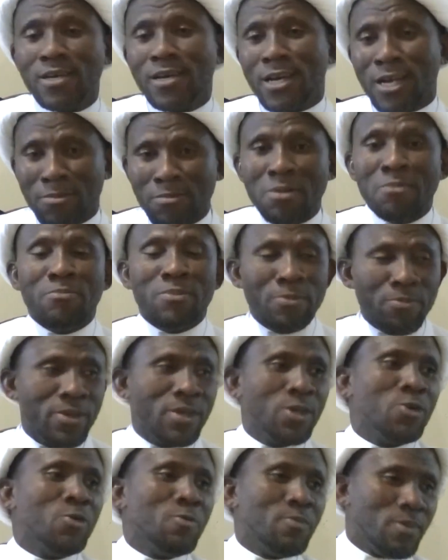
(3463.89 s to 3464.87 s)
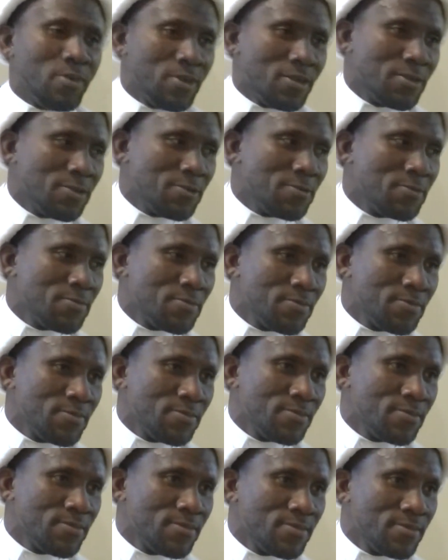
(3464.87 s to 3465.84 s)
remember me, your
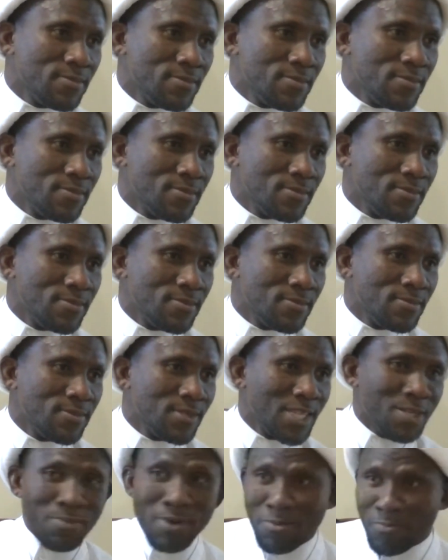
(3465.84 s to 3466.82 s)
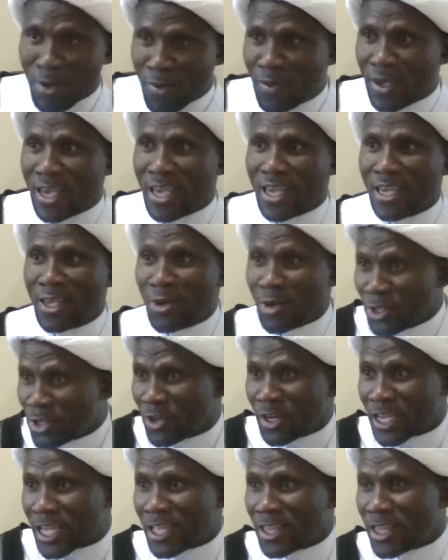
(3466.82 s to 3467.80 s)
Allah. Remember me, you
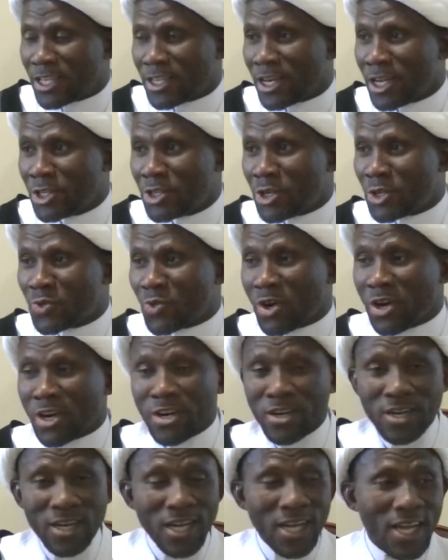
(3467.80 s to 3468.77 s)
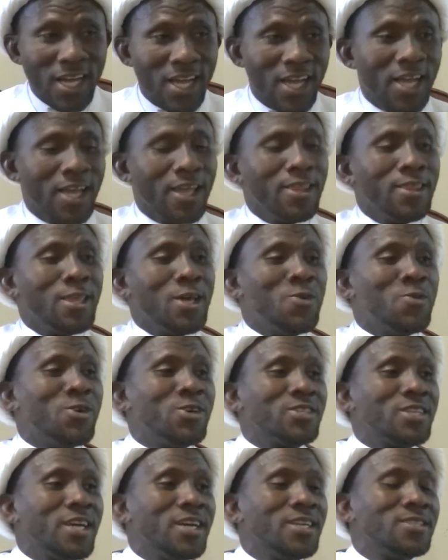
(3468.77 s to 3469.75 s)
drinking the delicious water? There
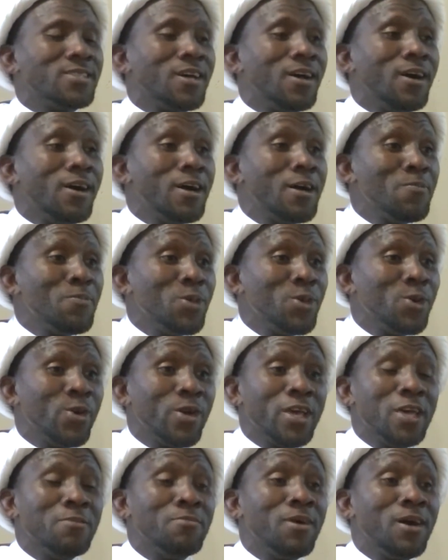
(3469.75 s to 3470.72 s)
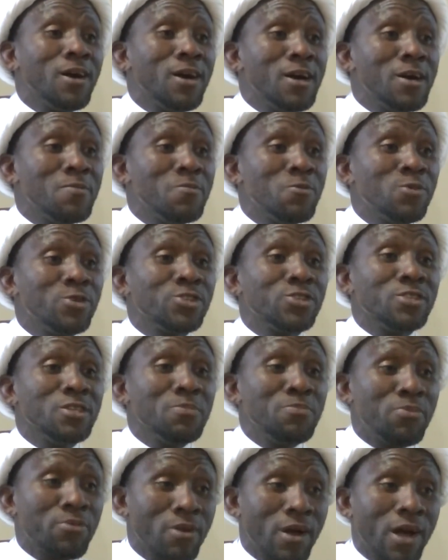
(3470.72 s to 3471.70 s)
was a time your Imam was
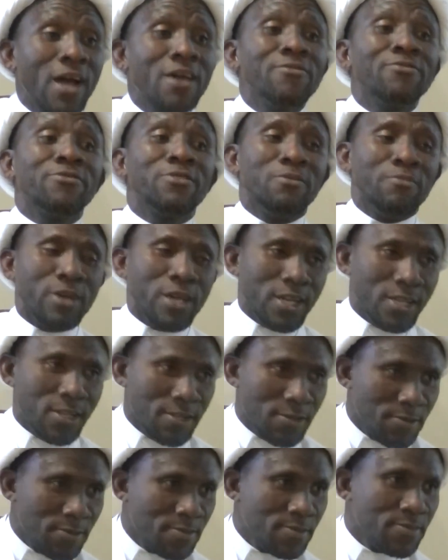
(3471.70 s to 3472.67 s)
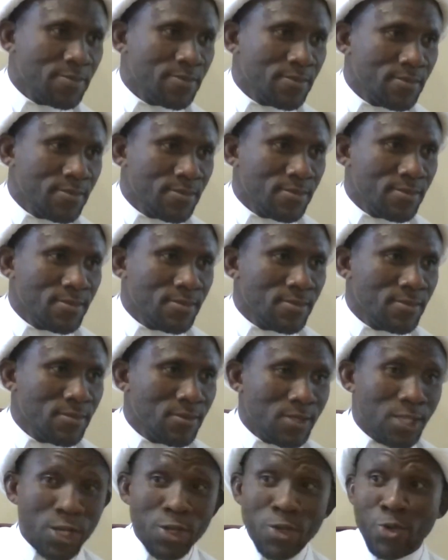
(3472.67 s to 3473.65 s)
deprived from it.
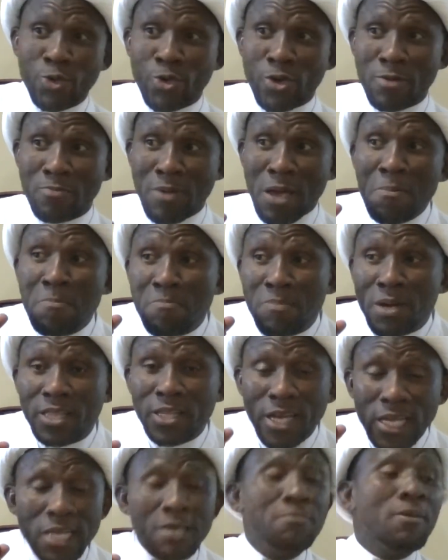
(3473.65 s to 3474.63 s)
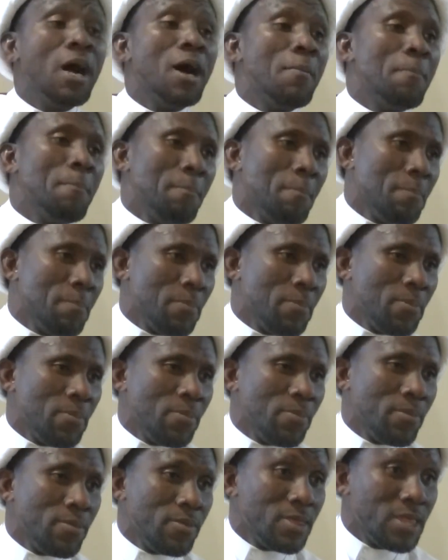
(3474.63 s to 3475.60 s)
Then you remember that Imam.
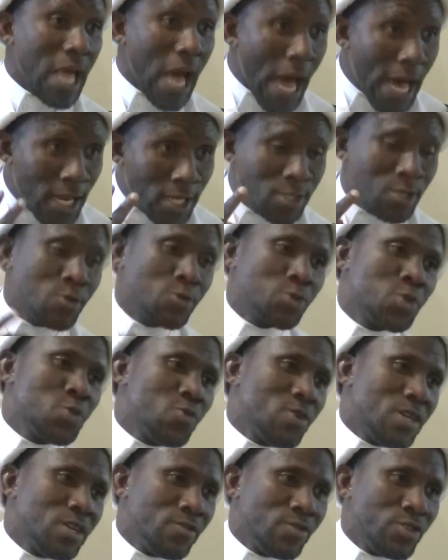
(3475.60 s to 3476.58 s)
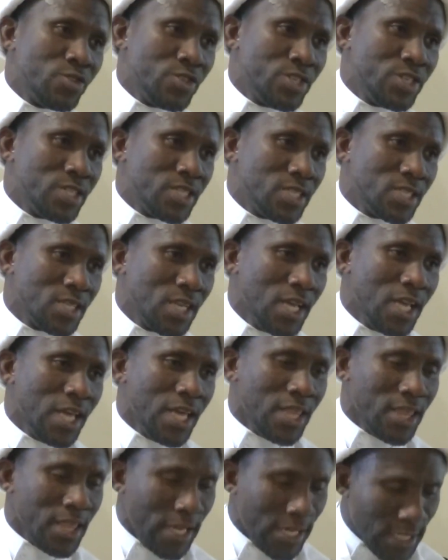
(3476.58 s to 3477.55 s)
That is also one of the reasons
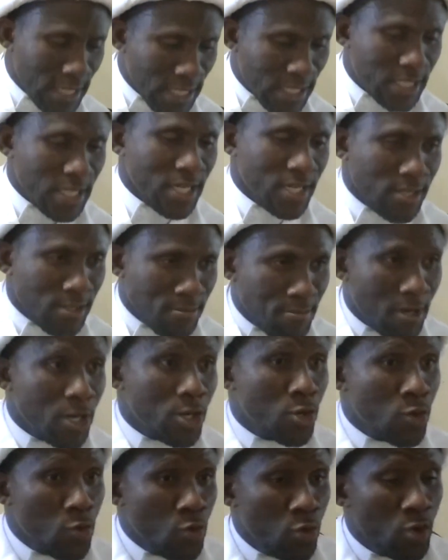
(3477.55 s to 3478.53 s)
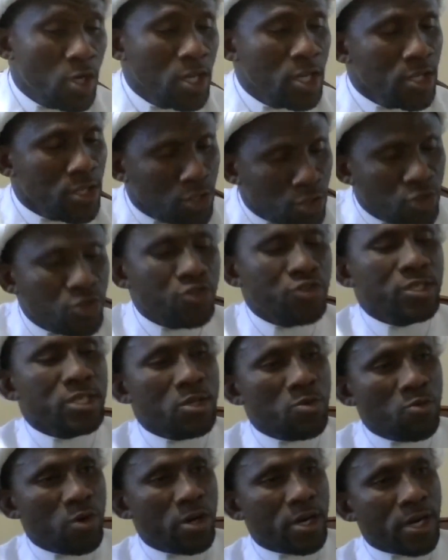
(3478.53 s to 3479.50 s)
that they say it's makruh to drink
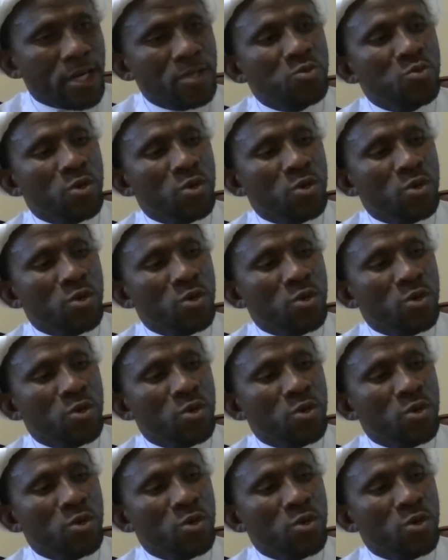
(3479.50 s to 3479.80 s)
water.